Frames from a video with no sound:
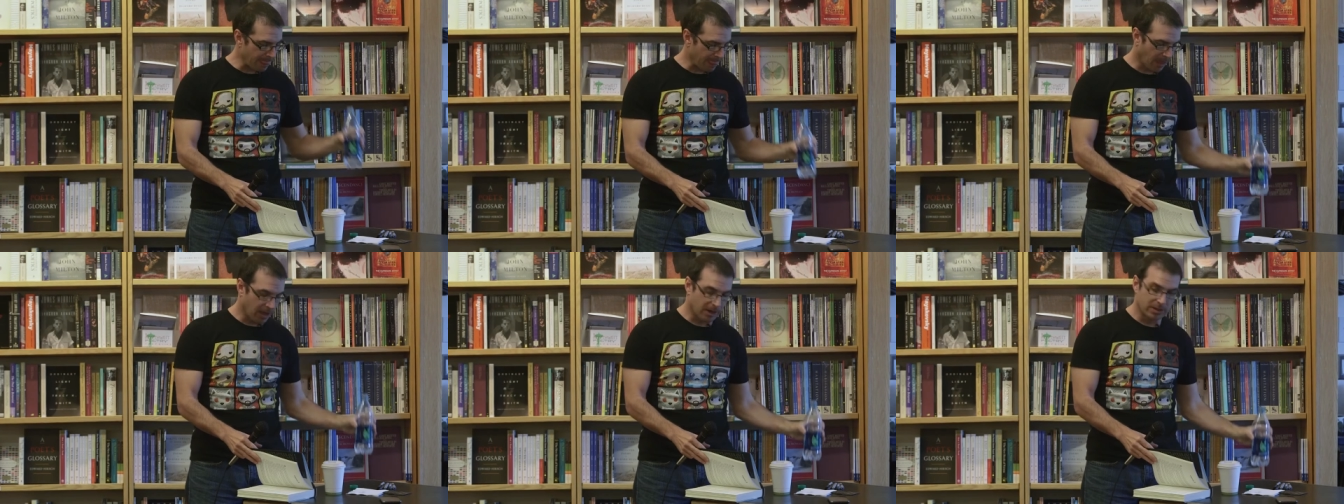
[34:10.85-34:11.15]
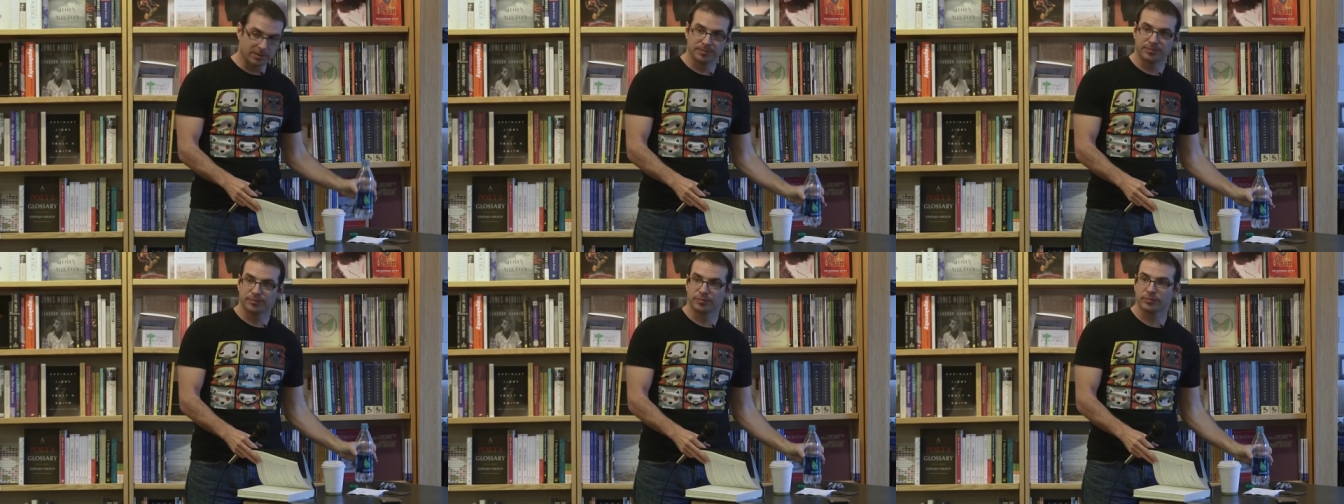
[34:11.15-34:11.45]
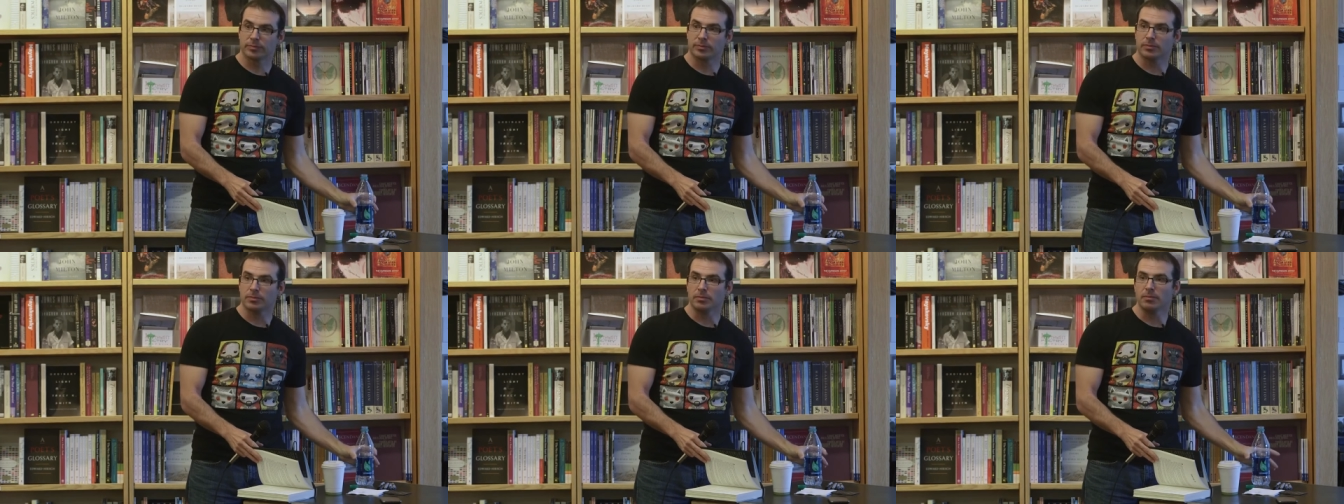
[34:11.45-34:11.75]
which is
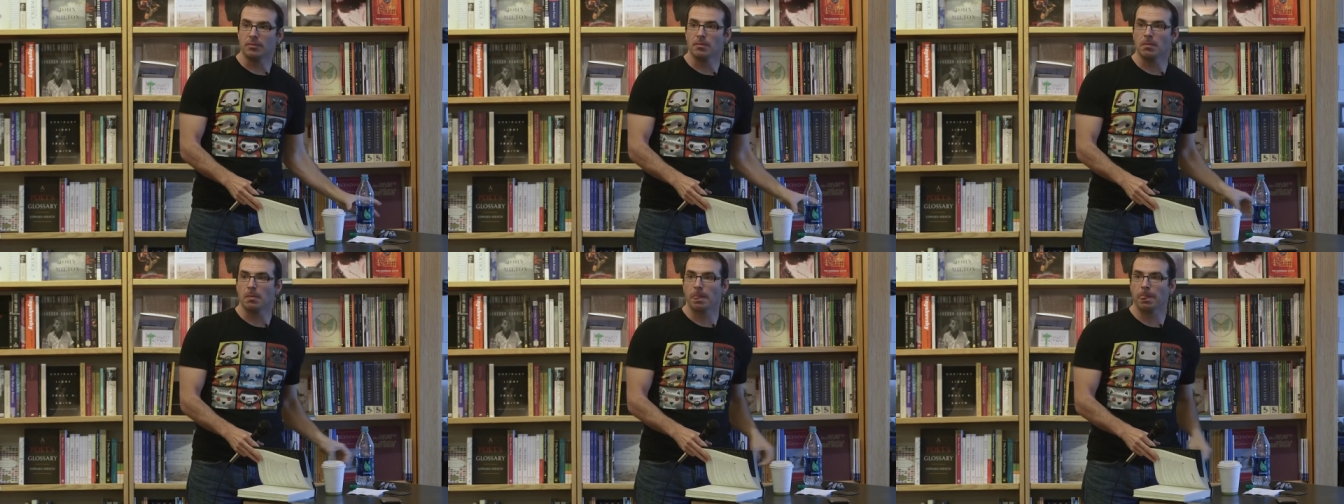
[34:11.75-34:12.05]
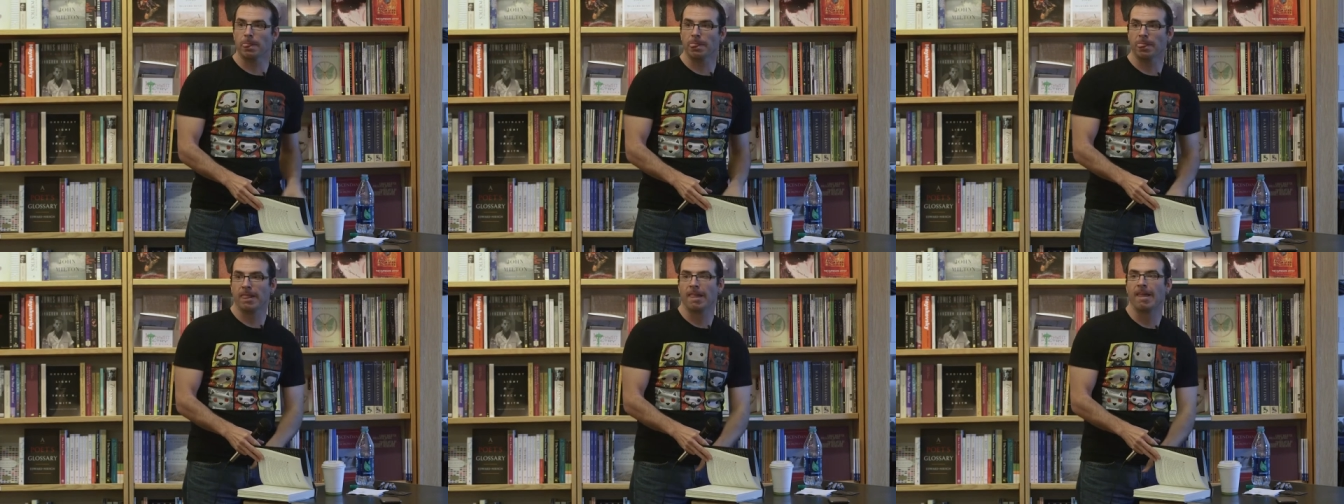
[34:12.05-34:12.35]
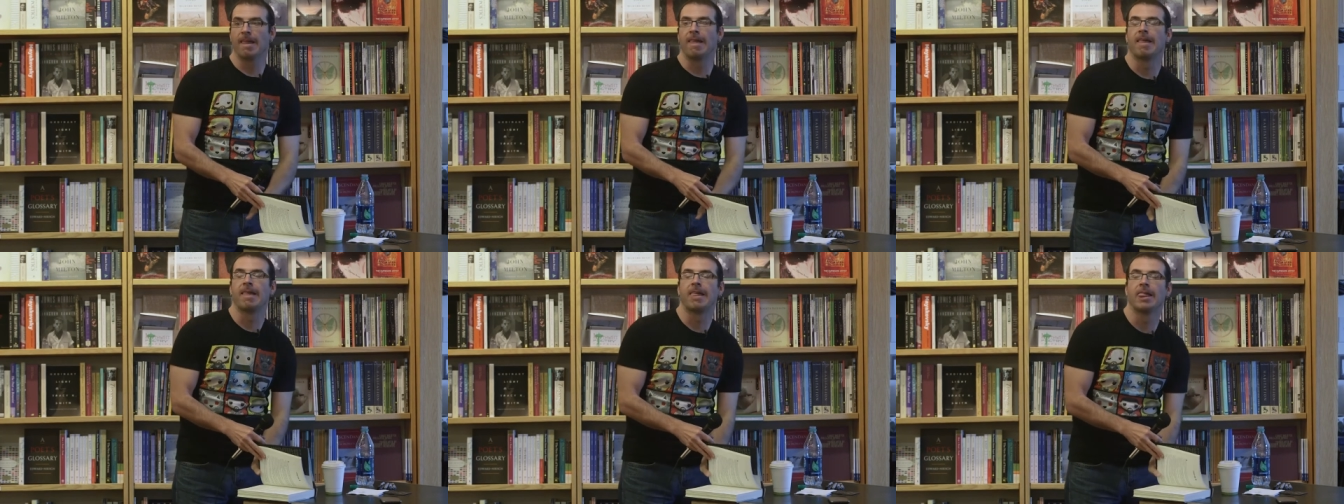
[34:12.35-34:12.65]
that um,
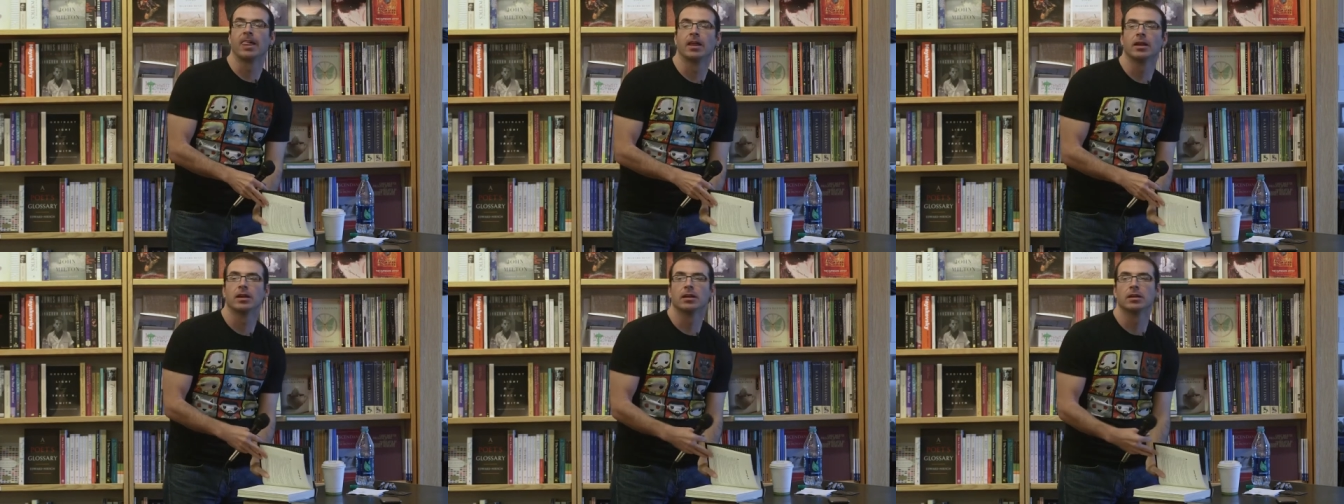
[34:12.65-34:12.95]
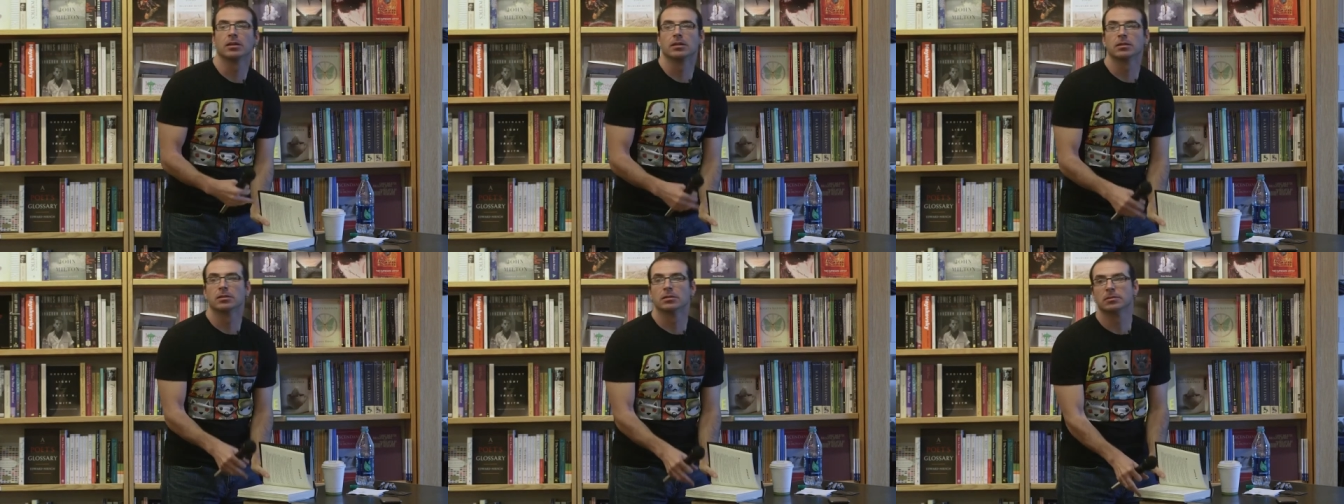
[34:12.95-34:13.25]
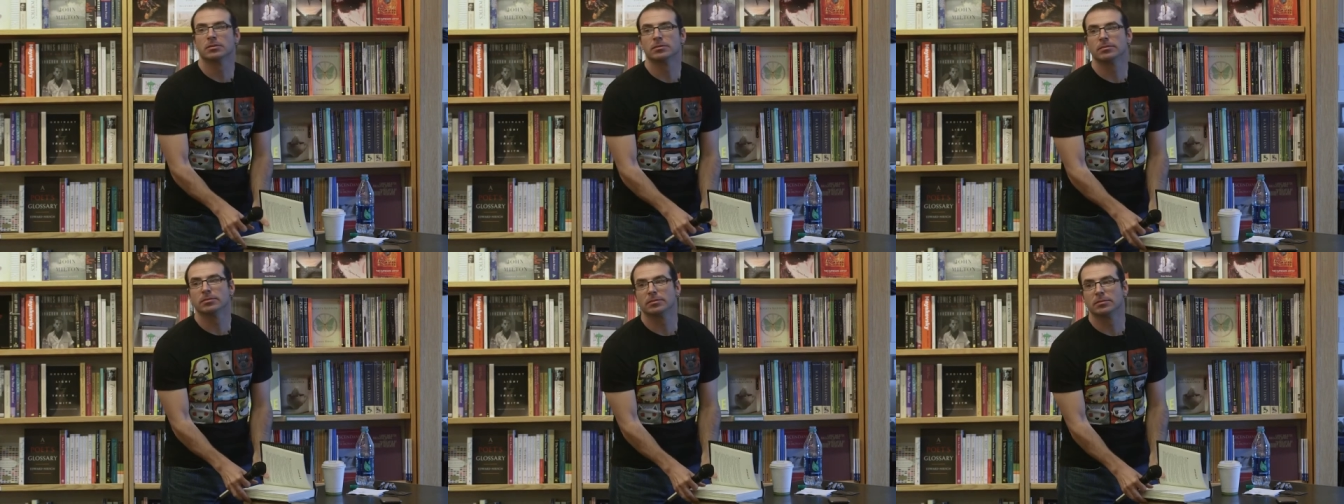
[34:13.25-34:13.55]
our
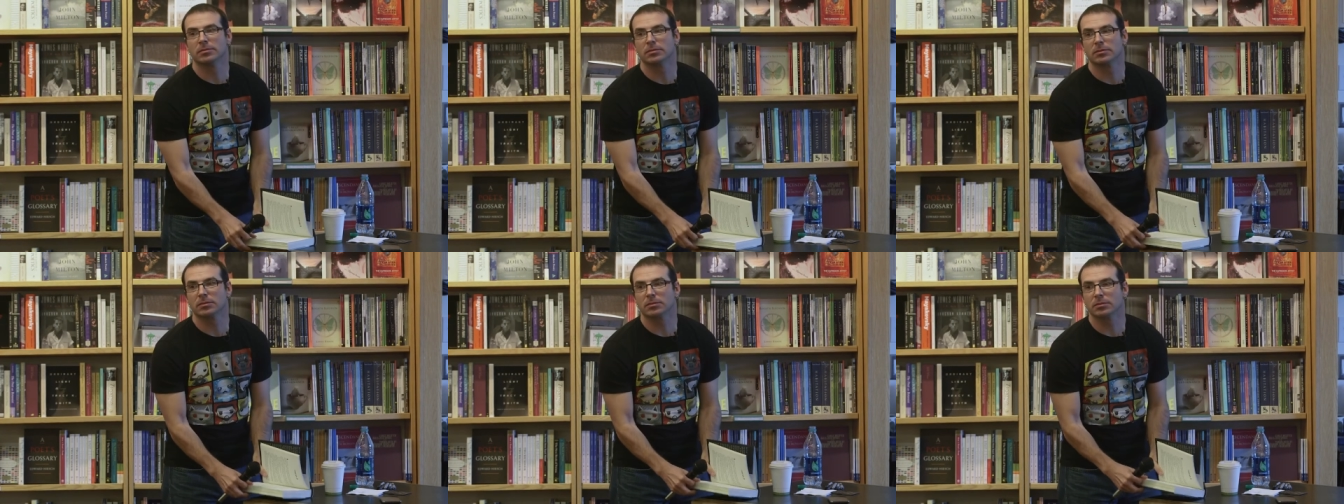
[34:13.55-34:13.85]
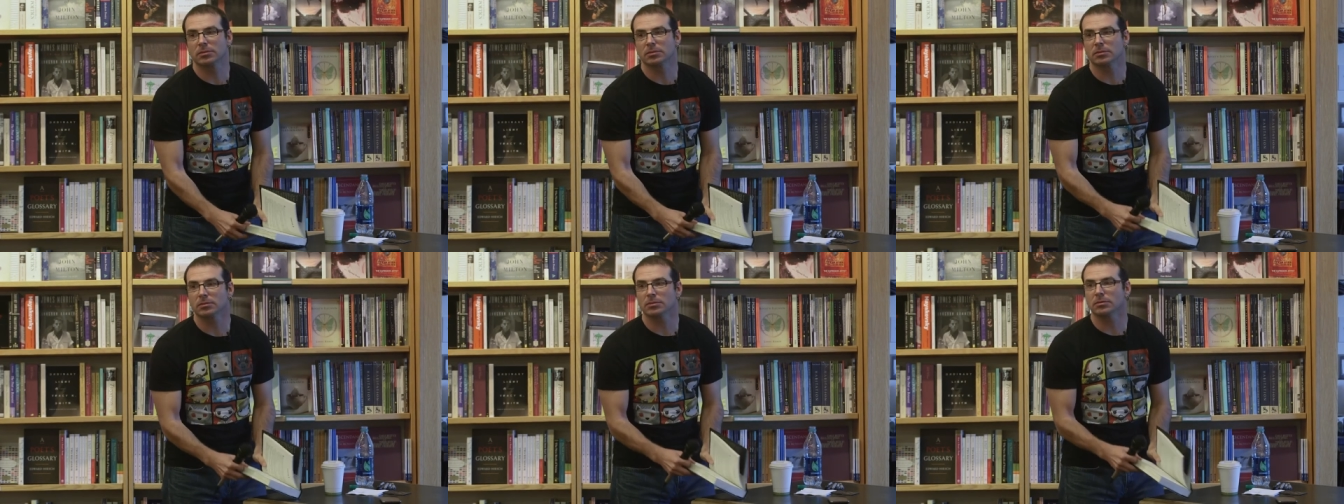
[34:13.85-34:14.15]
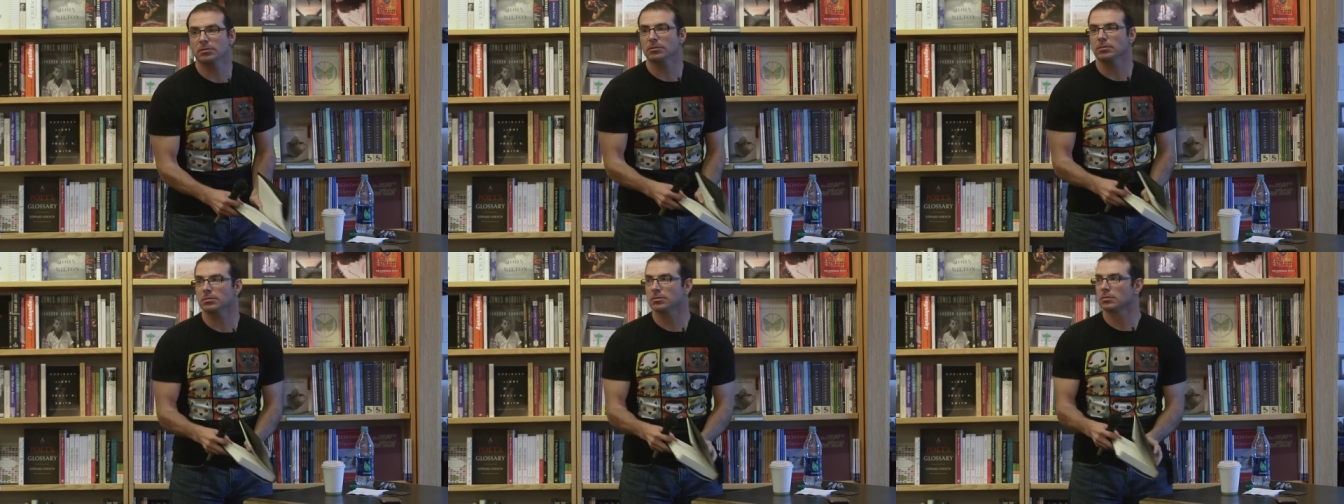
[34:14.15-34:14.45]
uh,
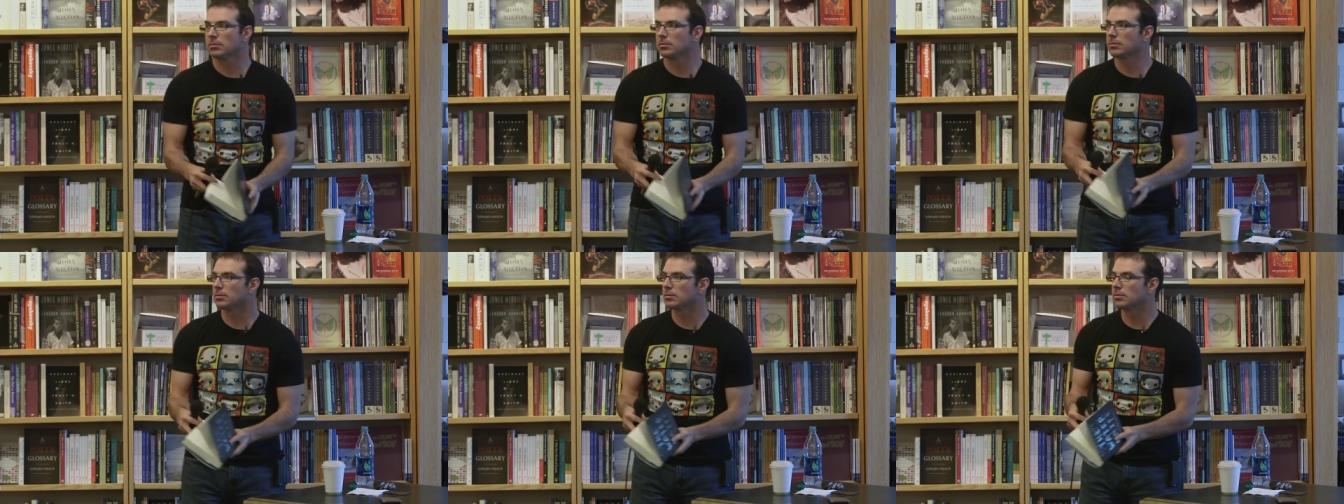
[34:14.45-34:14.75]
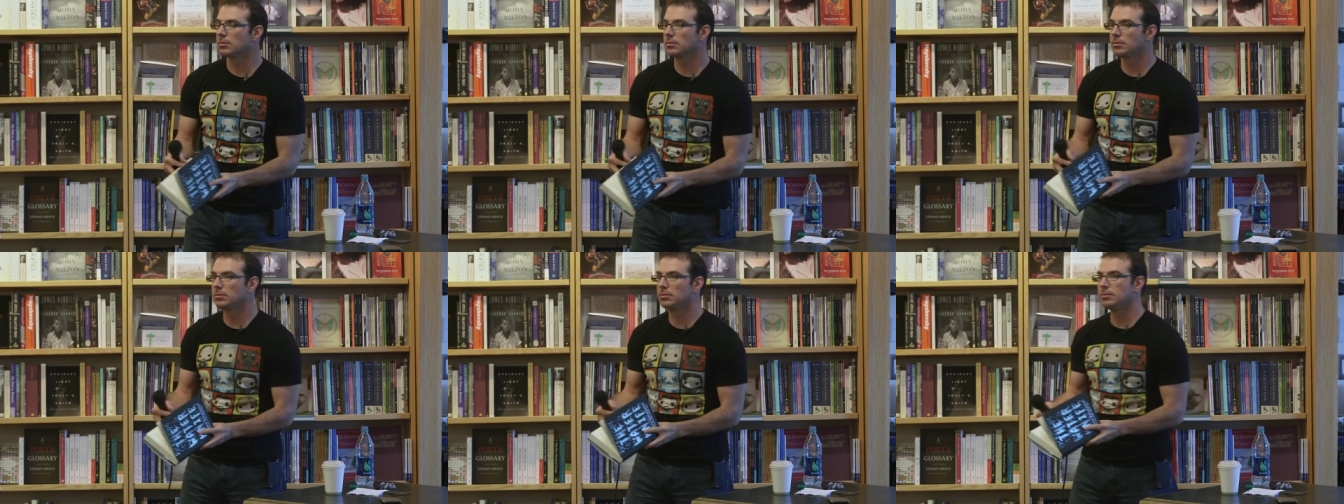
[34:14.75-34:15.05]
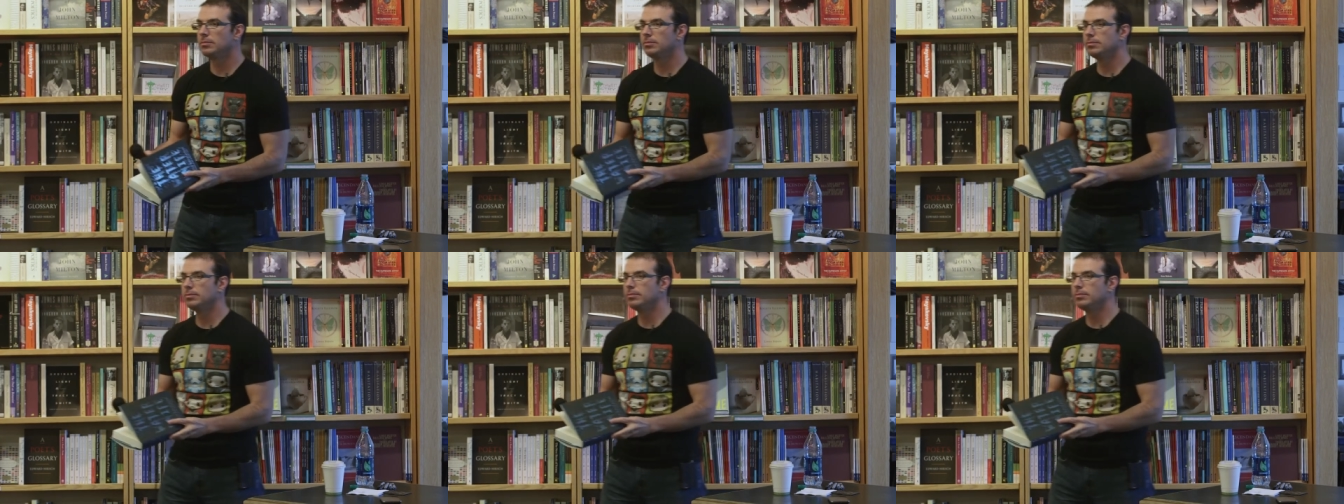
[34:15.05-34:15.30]
registers will close